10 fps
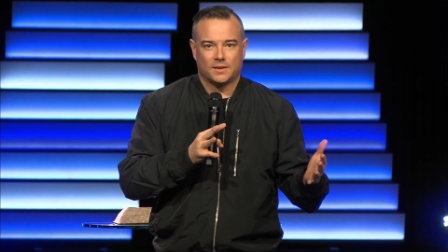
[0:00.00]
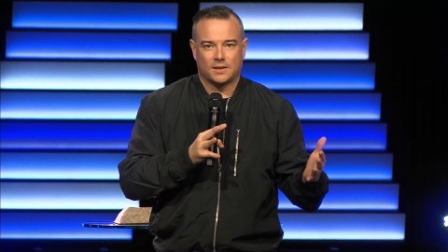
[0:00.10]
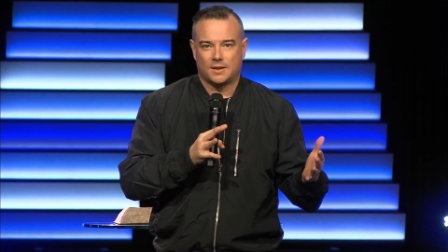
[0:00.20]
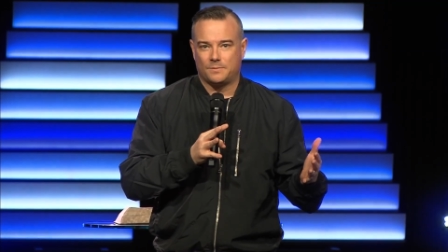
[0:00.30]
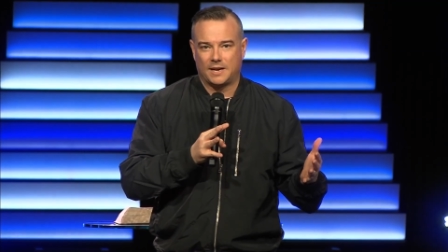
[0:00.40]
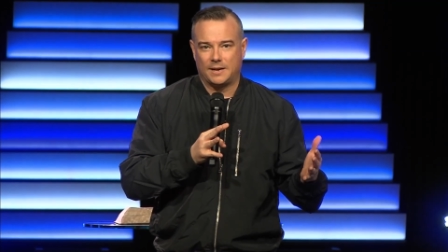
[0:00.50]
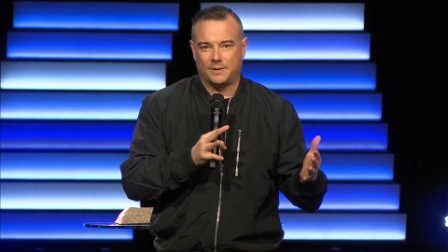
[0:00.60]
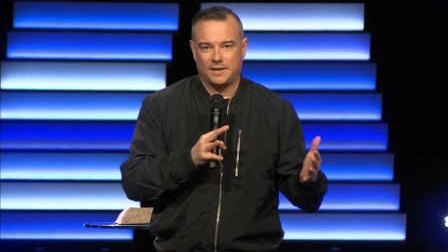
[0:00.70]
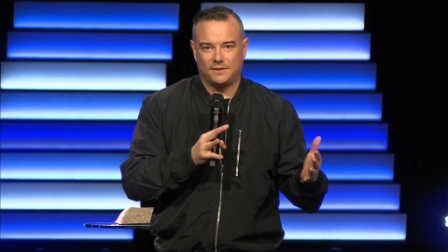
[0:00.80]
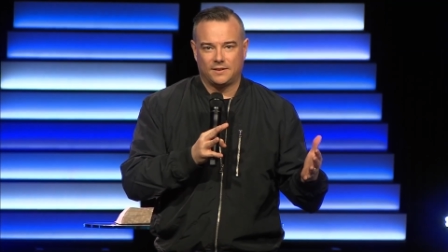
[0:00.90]
Come on,
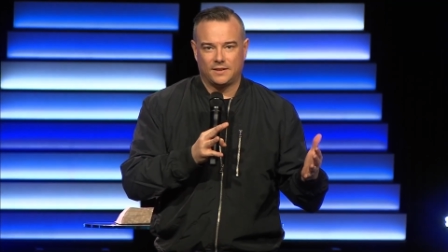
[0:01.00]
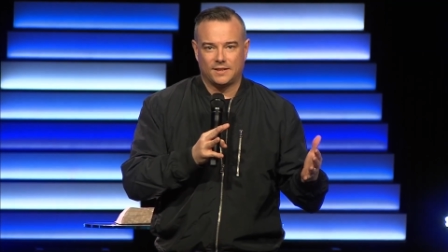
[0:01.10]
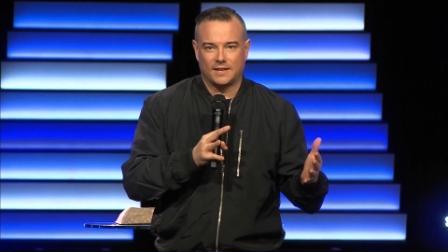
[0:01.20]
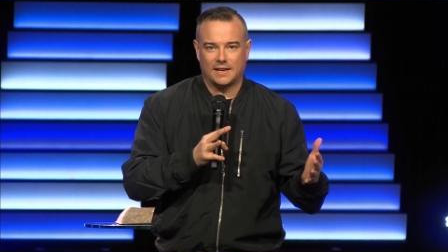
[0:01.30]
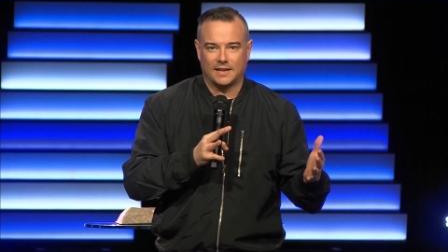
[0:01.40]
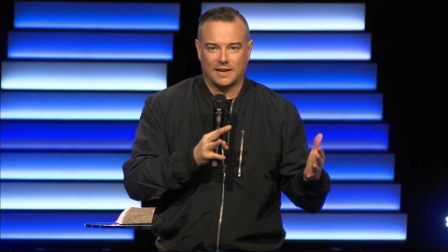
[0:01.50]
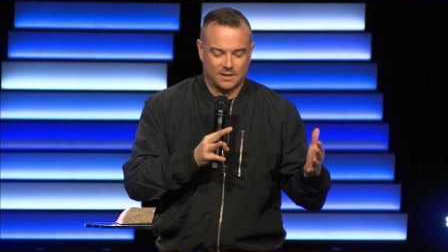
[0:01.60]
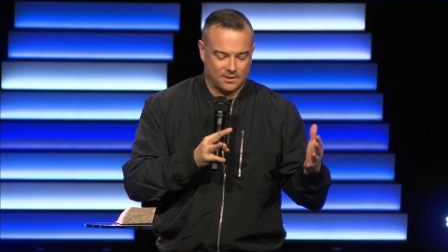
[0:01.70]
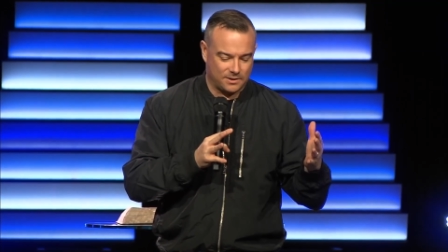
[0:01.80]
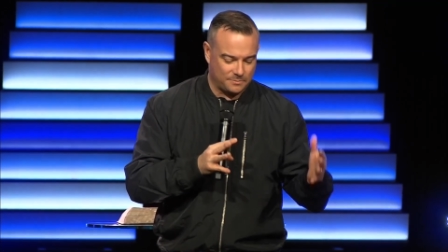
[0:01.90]
anybody done that? Like, I
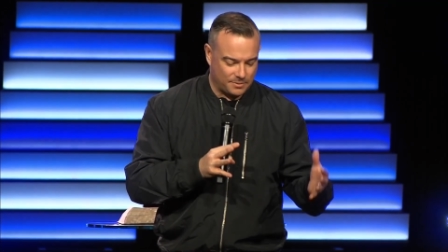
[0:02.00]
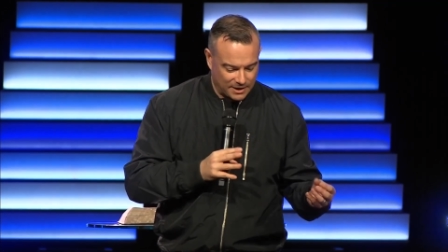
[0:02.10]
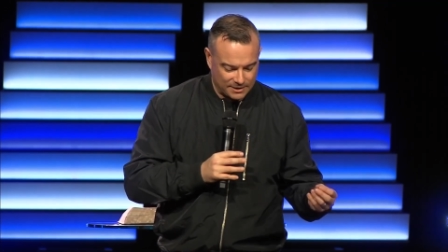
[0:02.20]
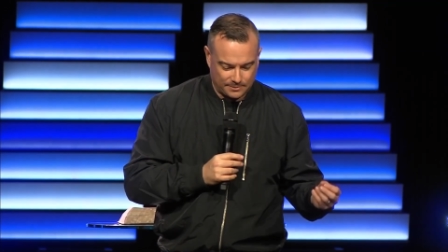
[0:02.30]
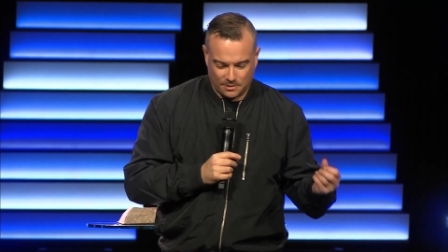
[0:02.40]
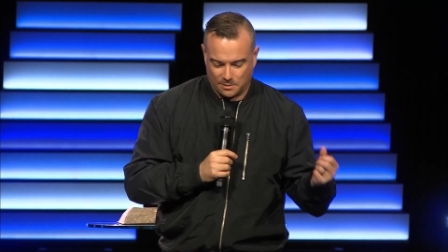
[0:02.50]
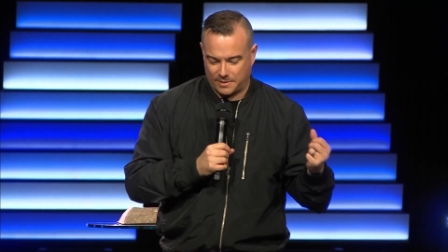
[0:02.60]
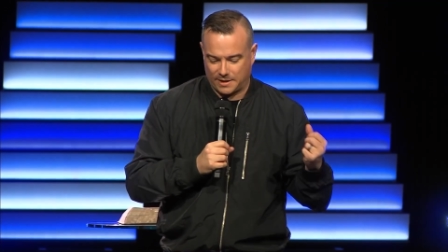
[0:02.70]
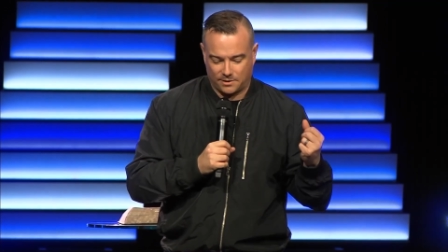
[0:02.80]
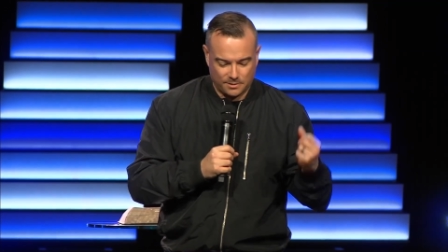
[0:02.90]
couldn't possibly
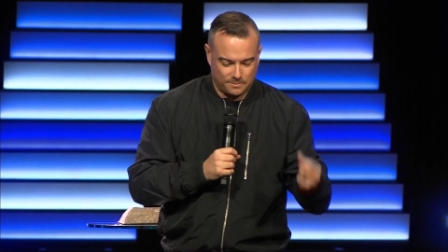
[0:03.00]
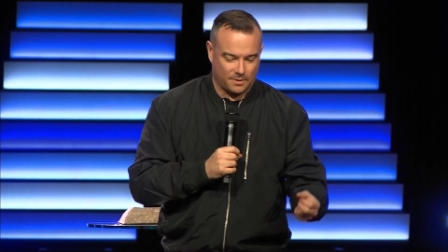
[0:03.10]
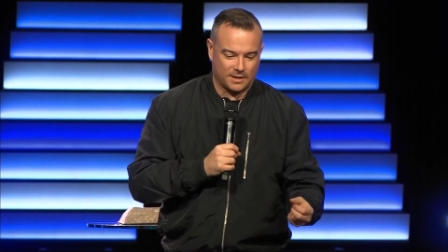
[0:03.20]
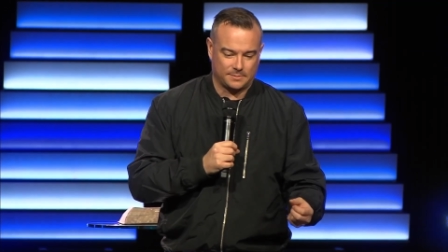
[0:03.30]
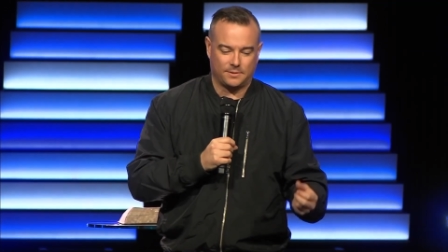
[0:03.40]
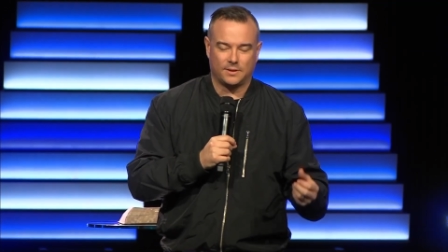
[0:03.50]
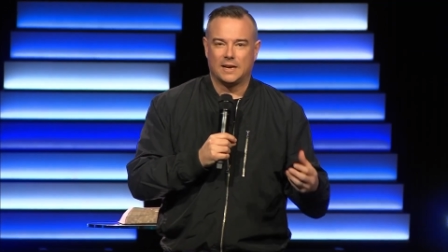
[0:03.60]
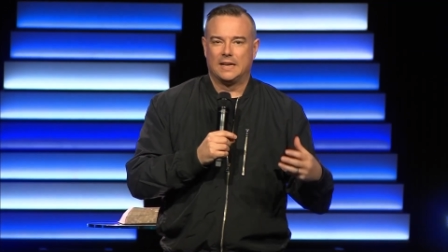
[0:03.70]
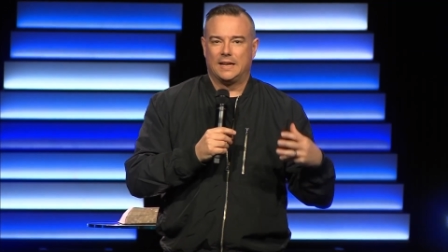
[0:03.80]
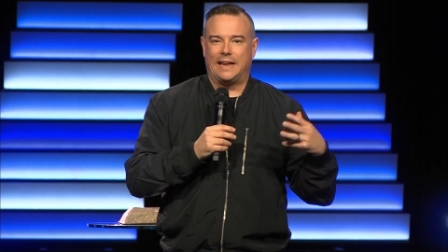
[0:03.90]
open, I couldn't possibly.
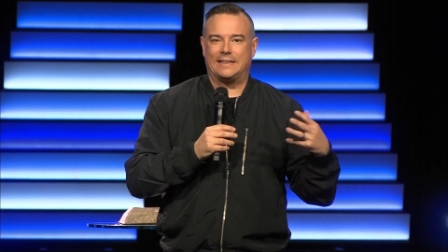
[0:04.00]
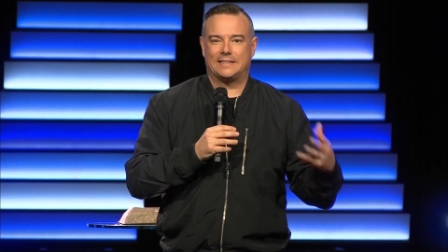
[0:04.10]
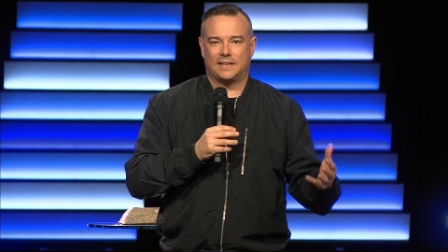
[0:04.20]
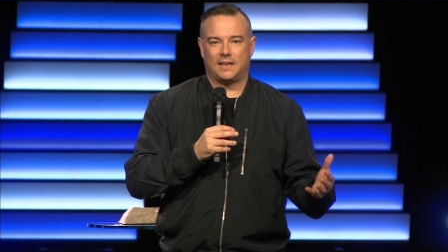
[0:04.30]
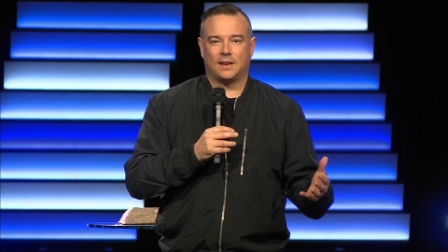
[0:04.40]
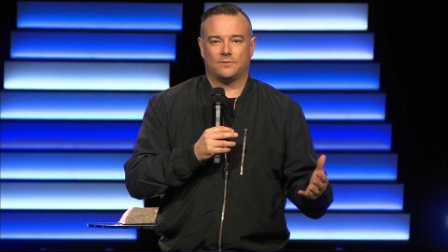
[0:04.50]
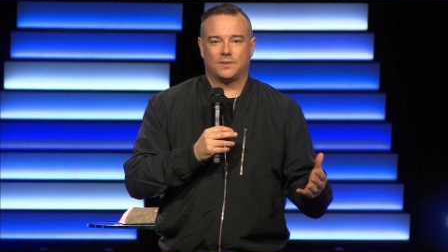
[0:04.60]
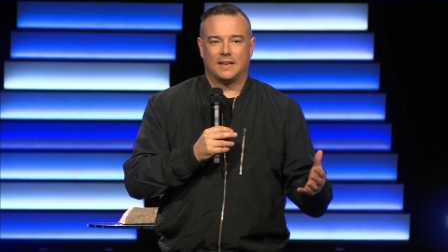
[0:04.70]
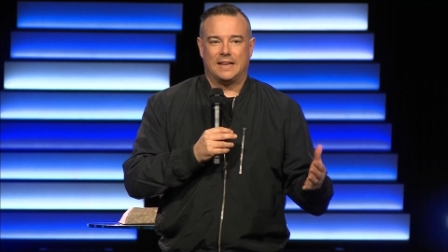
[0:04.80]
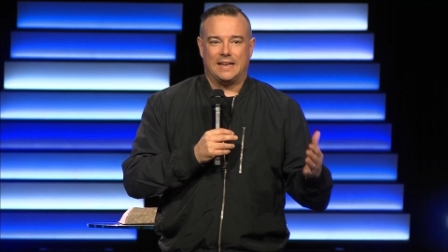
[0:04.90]
It's a
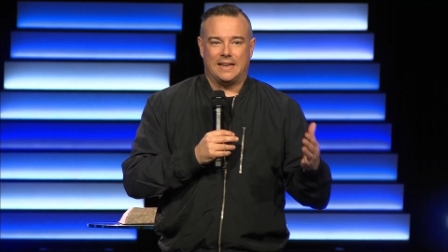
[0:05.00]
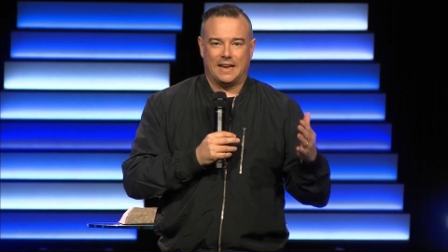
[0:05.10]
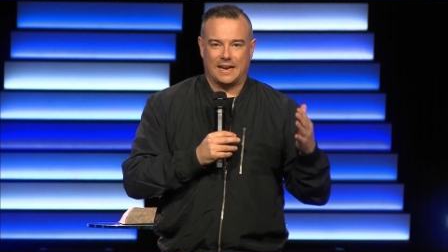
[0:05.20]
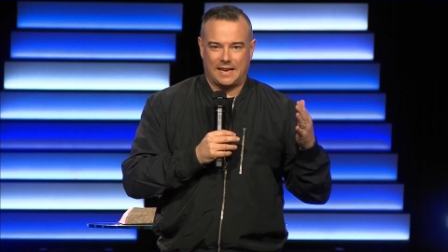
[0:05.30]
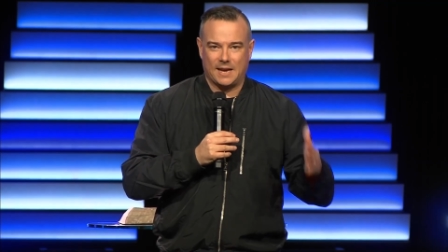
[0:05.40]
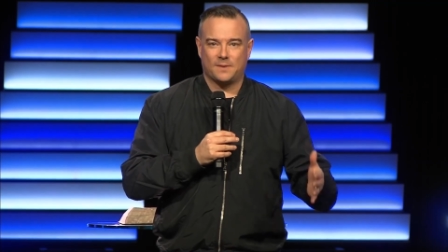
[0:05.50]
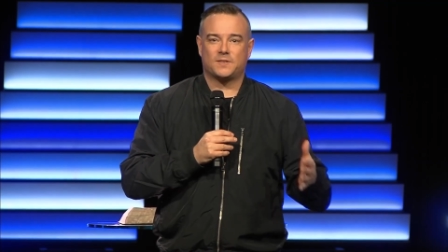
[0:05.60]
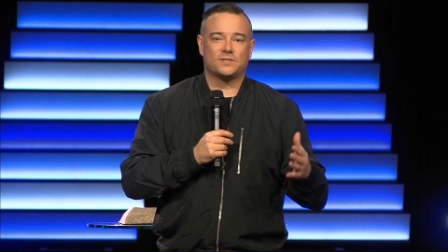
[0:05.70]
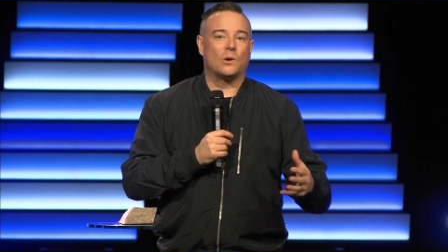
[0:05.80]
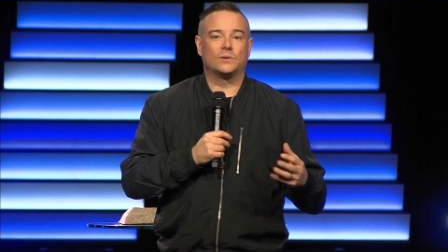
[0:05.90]
gift. A gift
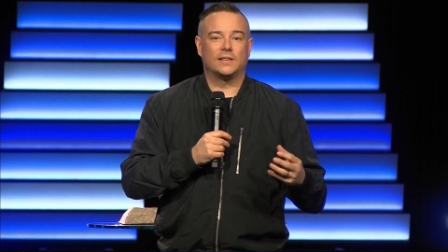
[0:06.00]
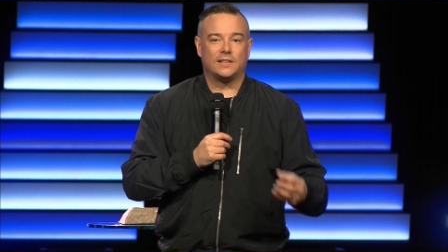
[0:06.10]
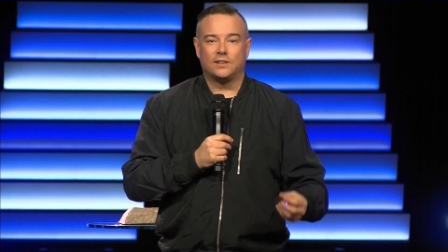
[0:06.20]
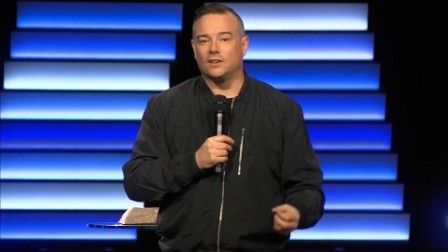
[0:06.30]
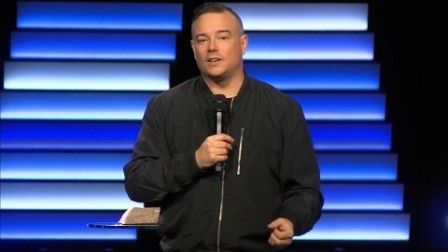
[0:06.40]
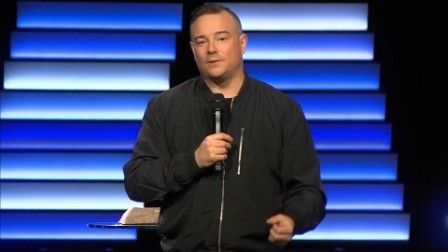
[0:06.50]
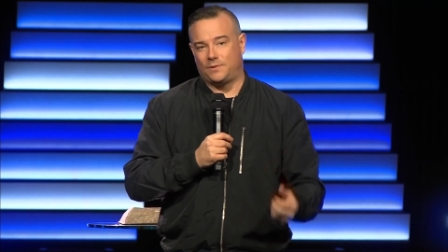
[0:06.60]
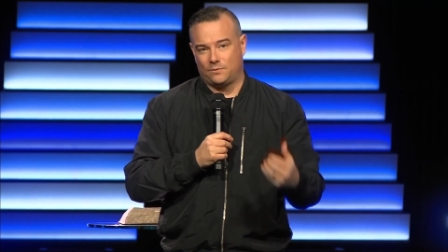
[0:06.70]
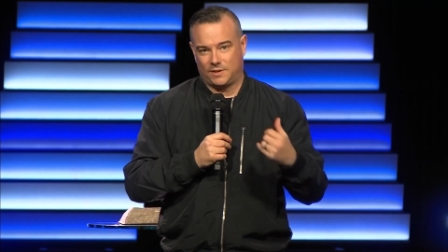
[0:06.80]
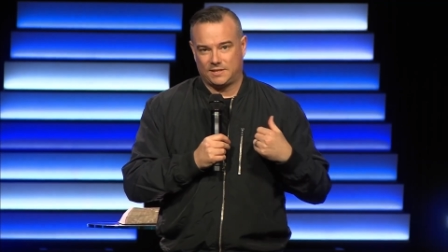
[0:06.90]
is only good if
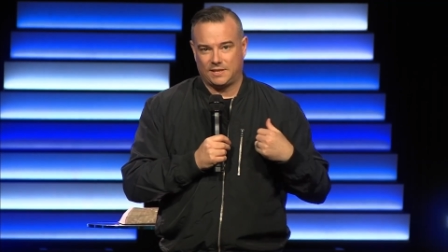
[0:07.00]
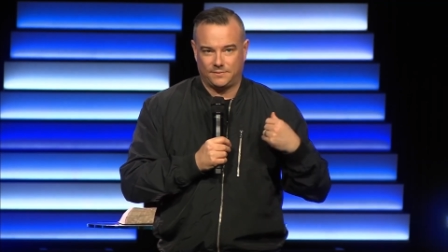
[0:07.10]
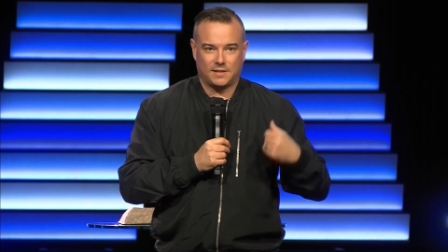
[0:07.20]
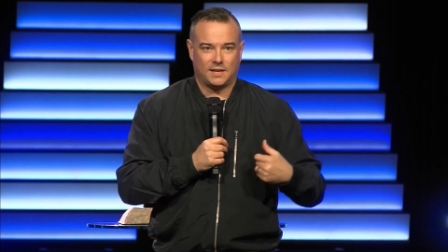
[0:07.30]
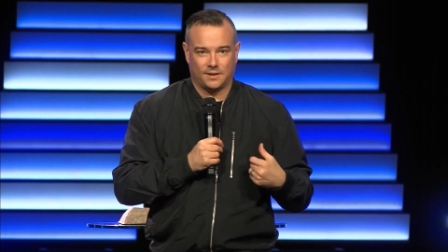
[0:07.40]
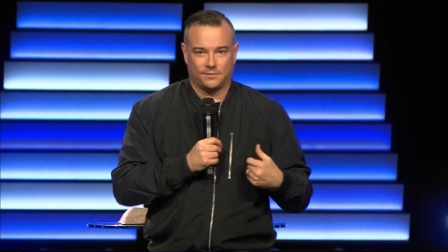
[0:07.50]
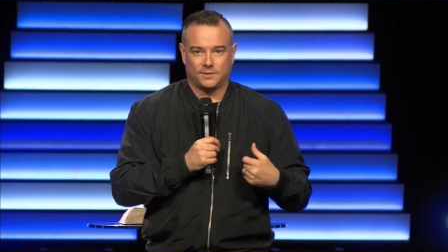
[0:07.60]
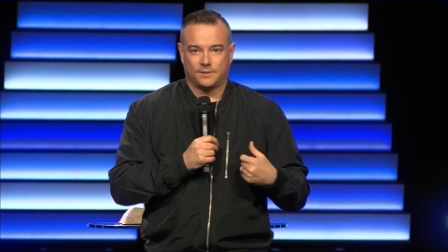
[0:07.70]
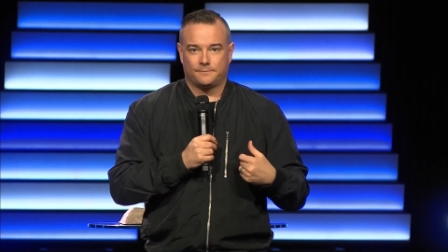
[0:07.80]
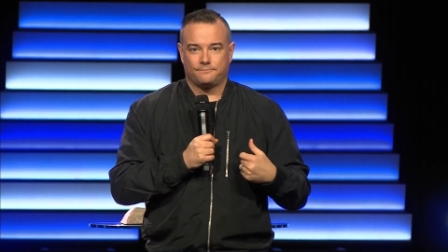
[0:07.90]
you receive the gift.